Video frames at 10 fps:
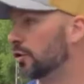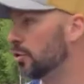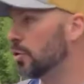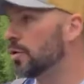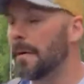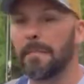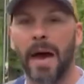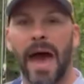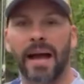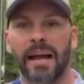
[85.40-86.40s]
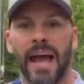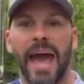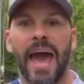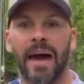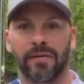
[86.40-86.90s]
Do the back
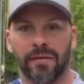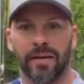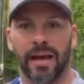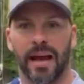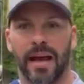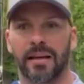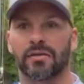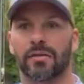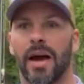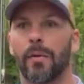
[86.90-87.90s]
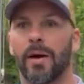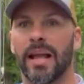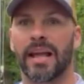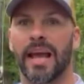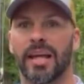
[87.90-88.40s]
half of the kayak so that when
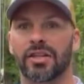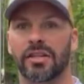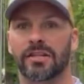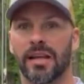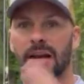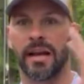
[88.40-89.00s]
it catches,